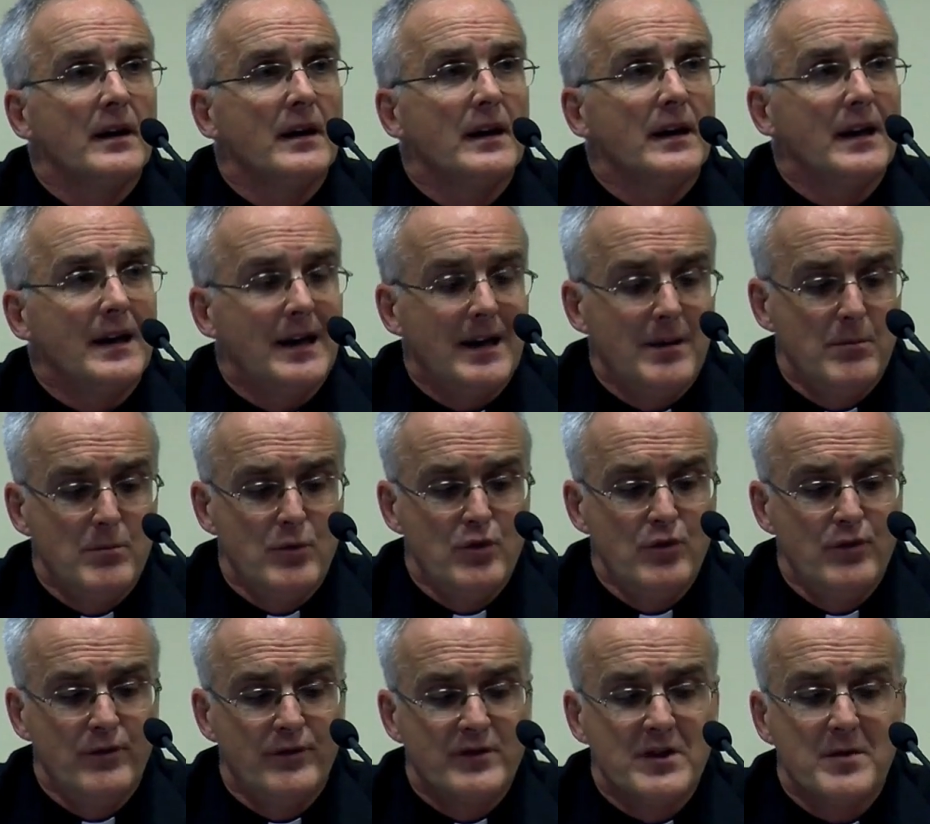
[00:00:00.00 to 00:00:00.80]
He
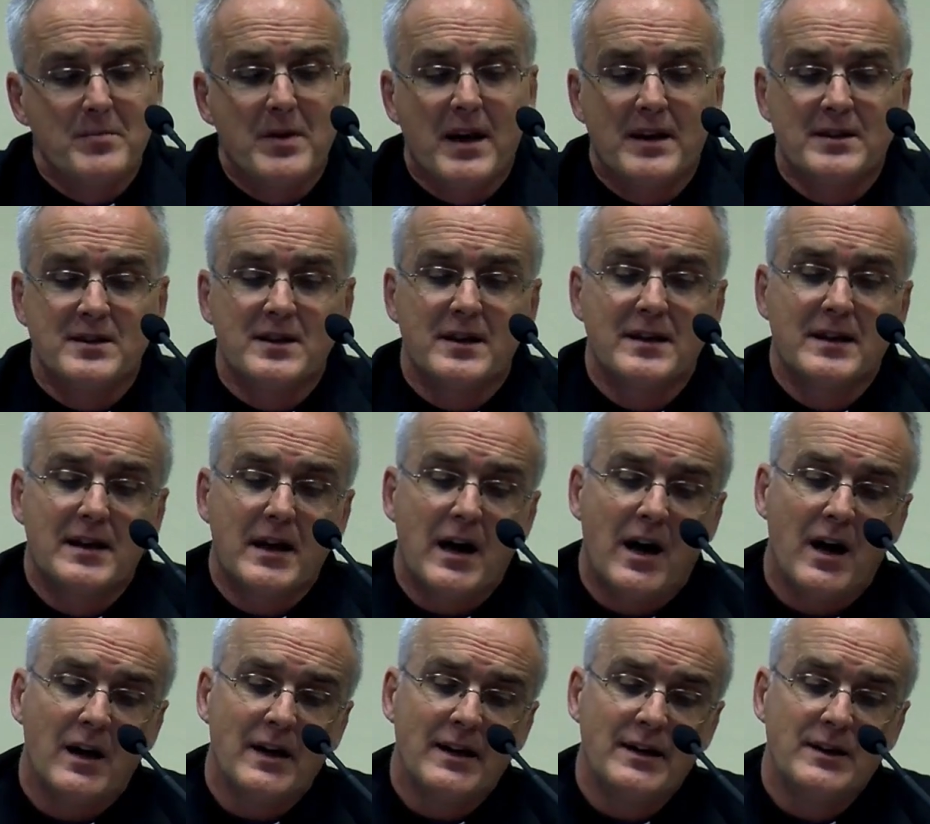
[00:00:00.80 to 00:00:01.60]
moved to Boston
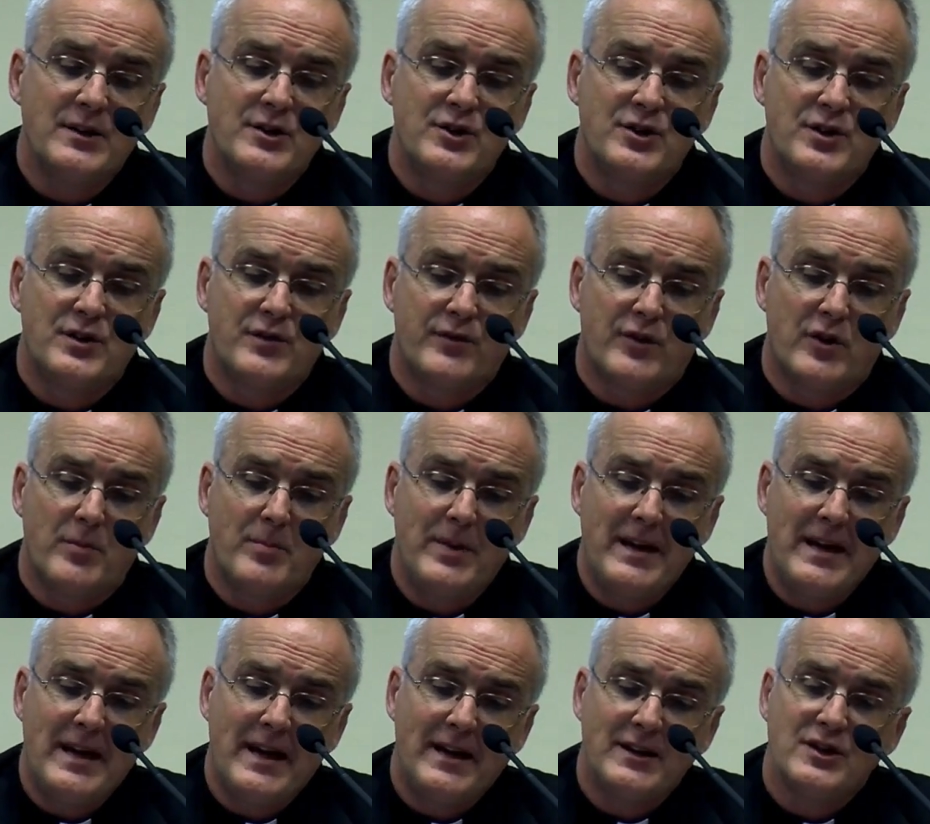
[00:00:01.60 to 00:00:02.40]
College for a
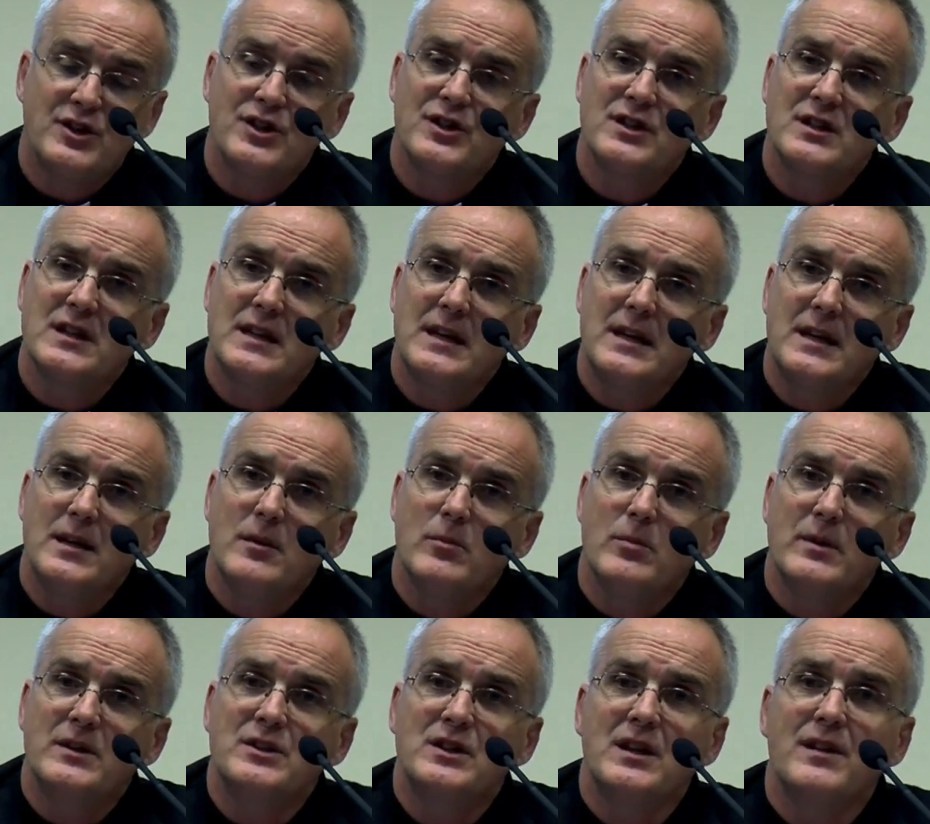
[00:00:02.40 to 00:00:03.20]
PhD,
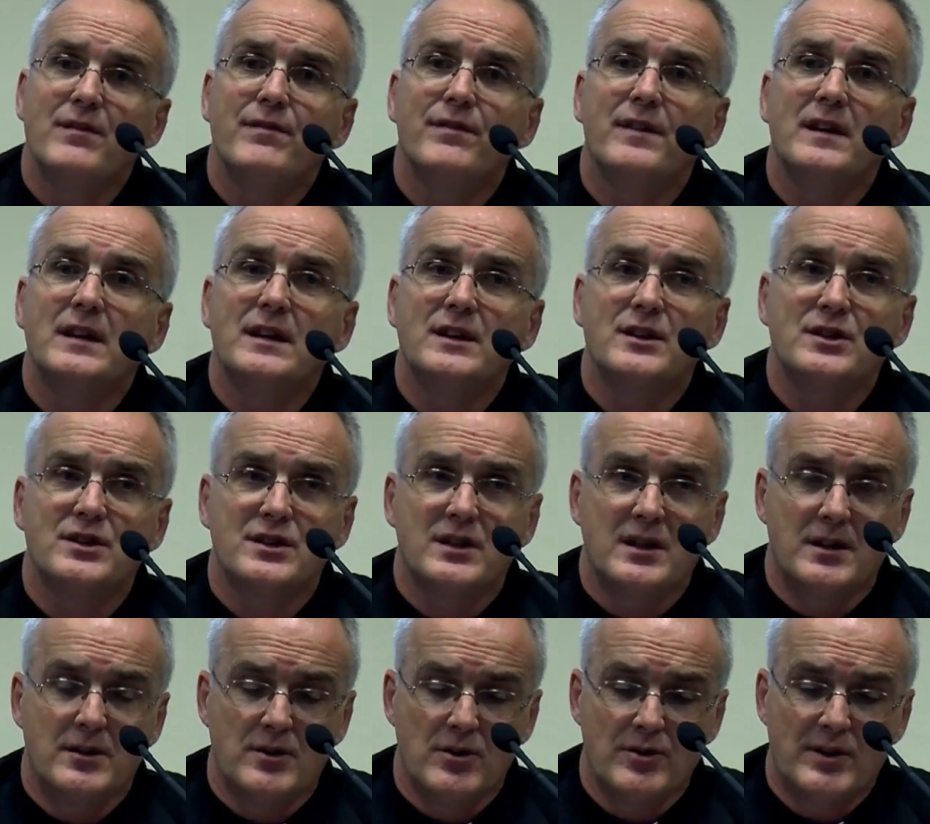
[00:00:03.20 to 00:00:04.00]
which he finished
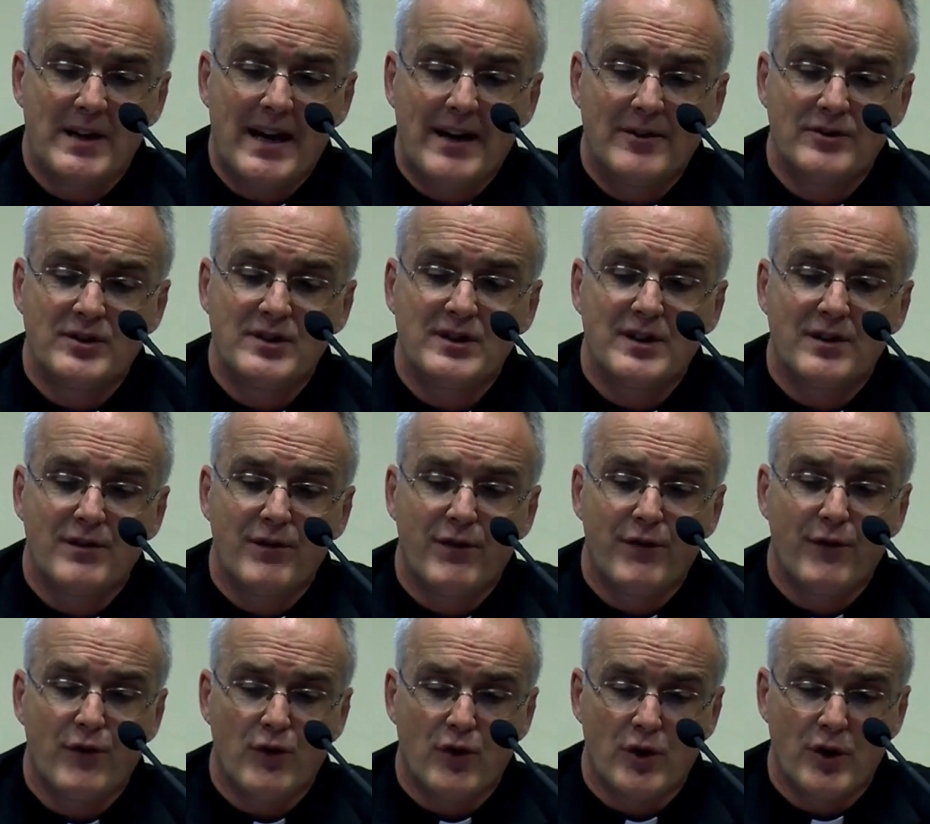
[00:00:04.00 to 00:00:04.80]
in
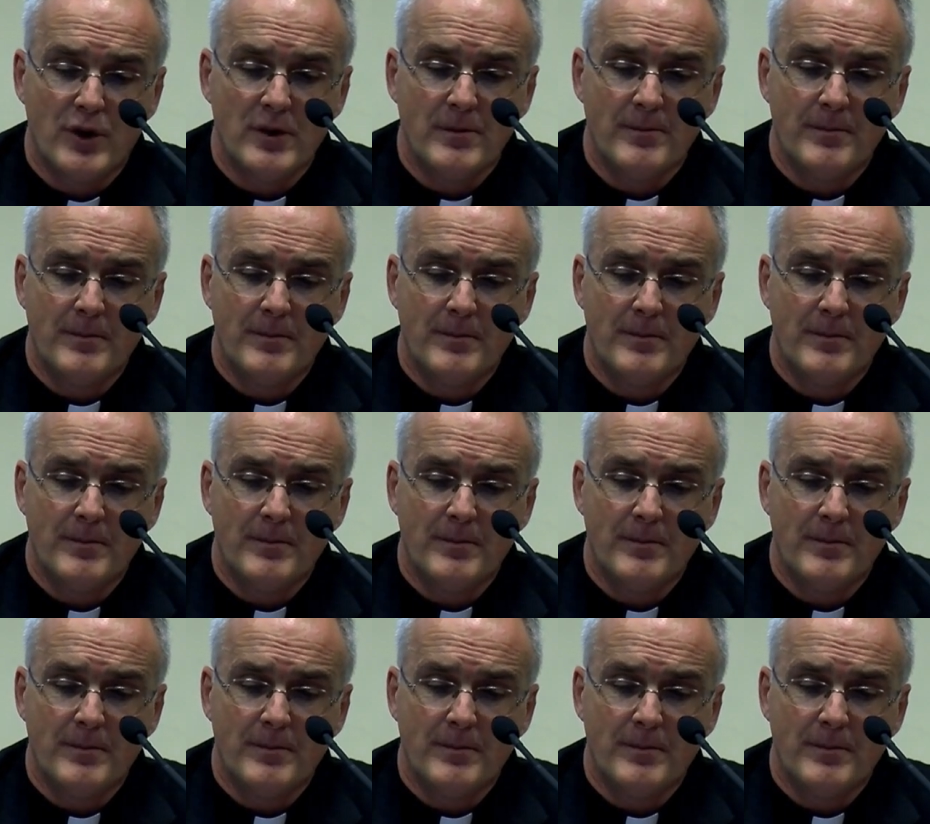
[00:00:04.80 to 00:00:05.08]
2004,